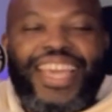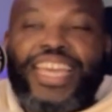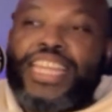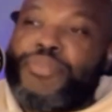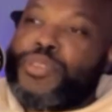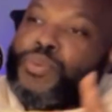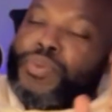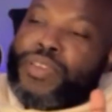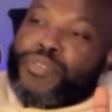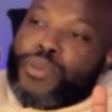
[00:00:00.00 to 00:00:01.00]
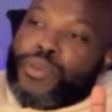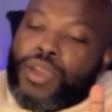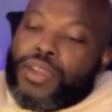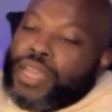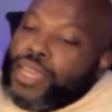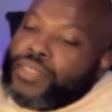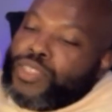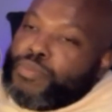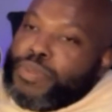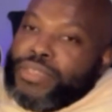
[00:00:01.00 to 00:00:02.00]
And if you were, hey, it's
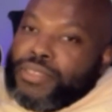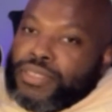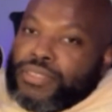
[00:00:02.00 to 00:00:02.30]
your business.